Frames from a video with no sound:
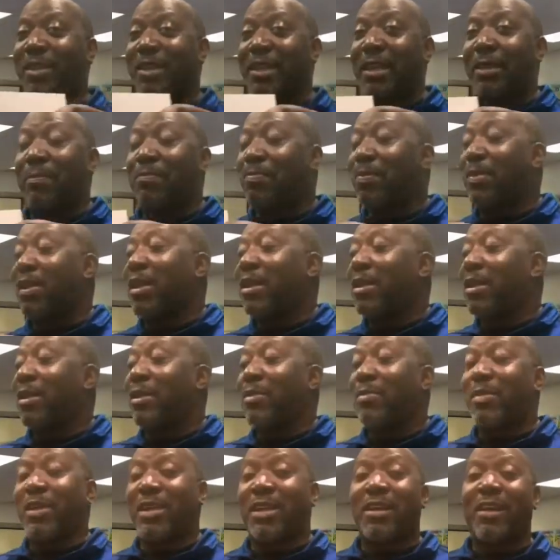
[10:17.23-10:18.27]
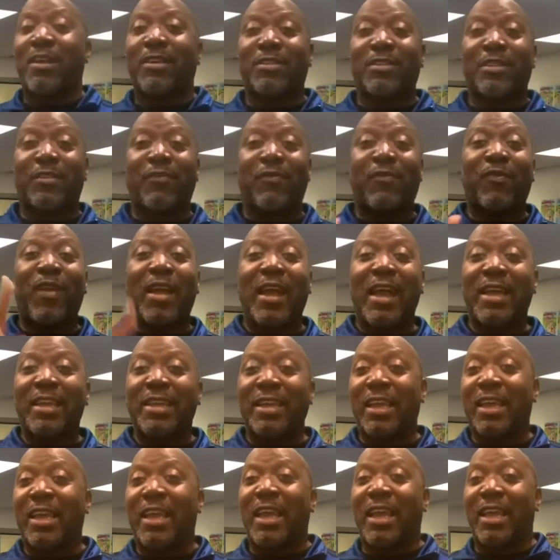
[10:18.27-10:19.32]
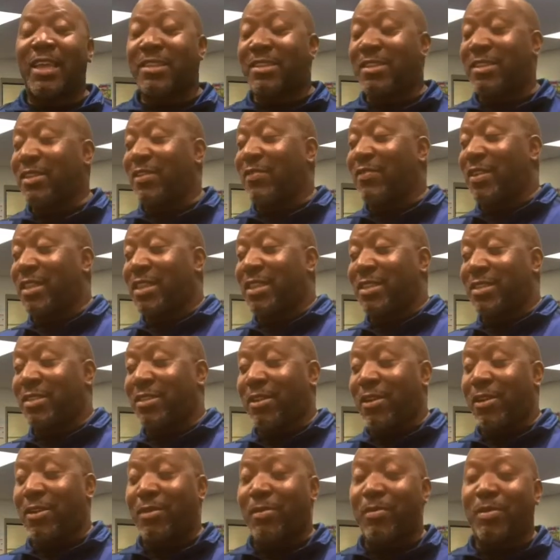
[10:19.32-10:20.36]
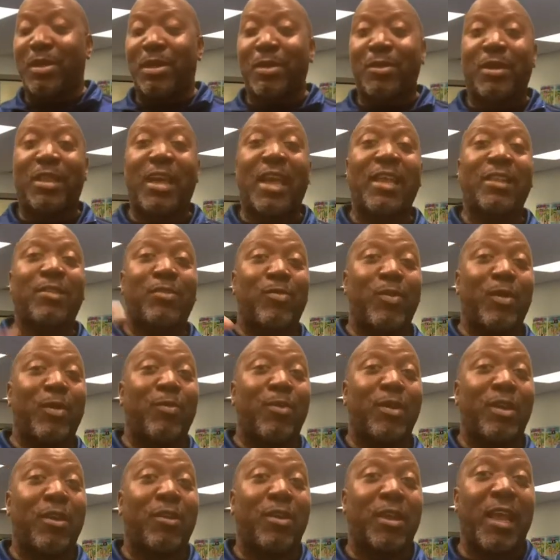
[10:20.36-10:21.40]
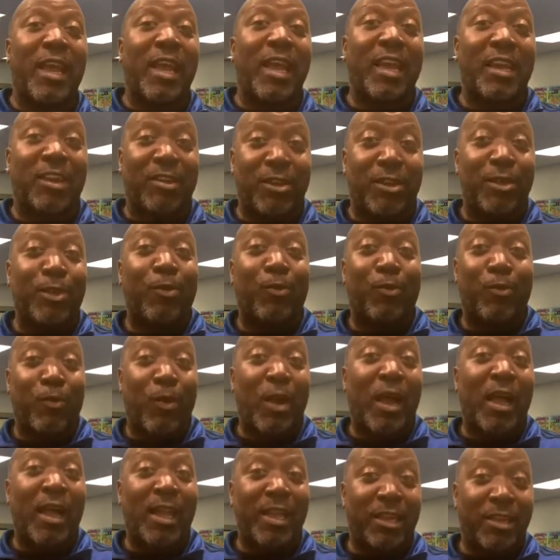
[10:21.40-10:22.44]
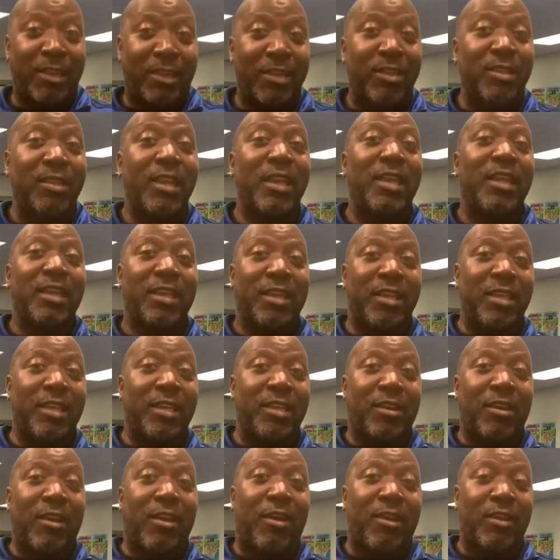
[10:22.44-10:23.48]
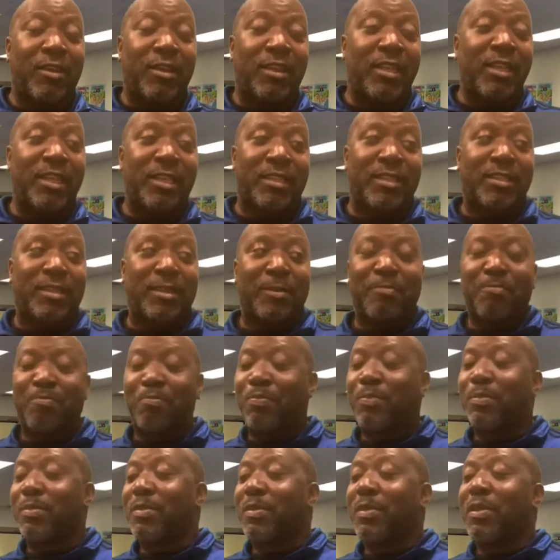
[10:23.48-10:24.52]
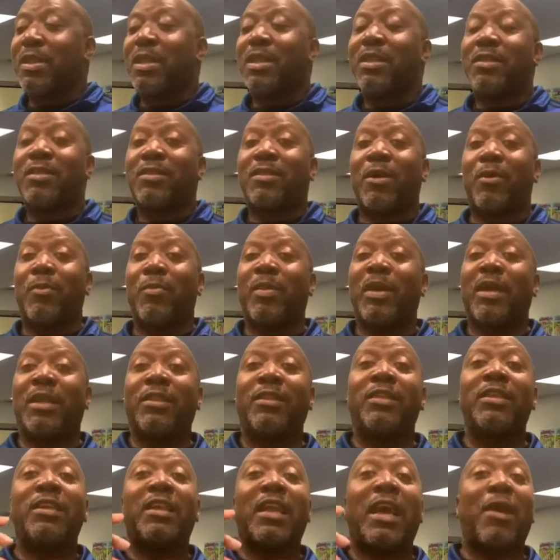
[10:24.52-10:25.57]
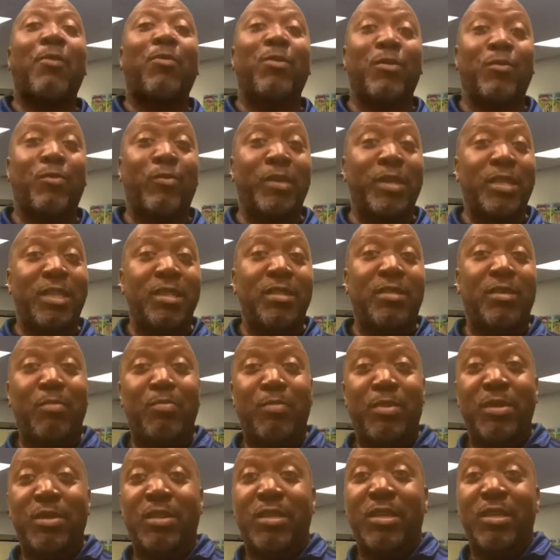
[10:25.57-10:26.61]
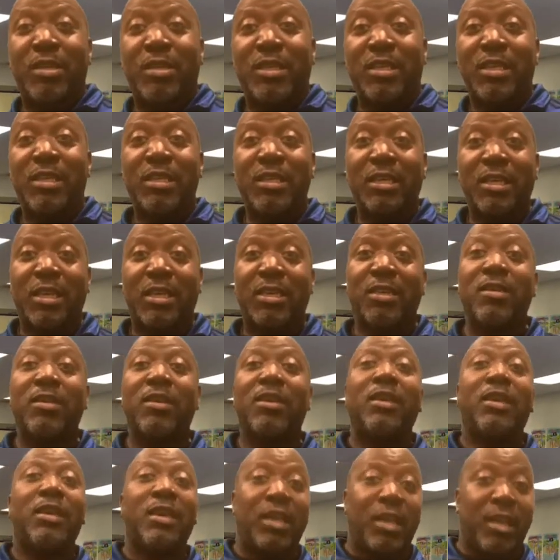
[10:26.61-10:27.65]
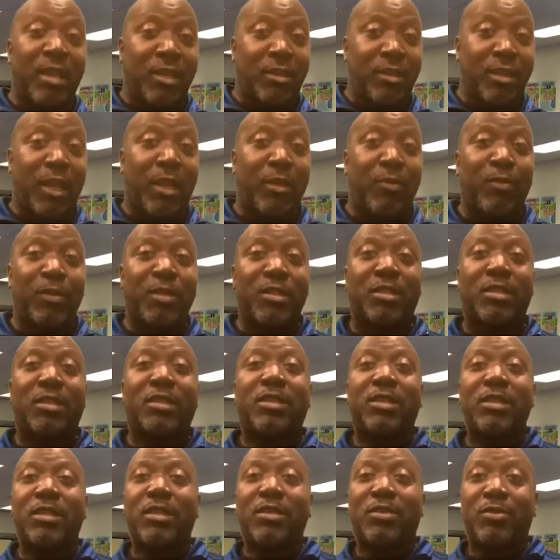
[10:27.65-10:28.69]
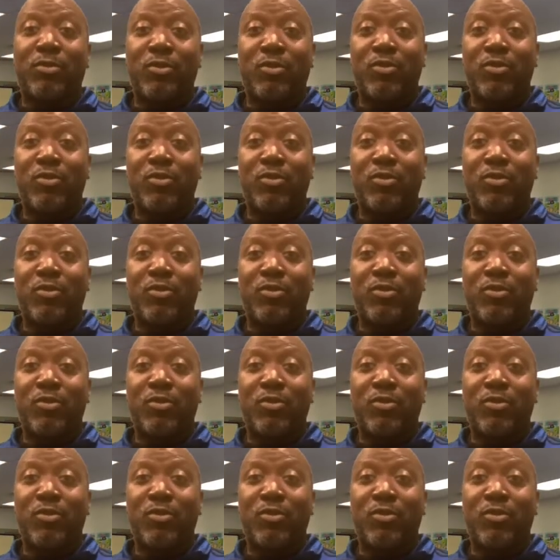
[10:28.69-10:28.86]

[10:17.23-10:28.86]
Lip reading: at. Because the Friday activity is going to be, that's when we're going to add a little writing in our lesson. So, but then I would read the book again, and they would still,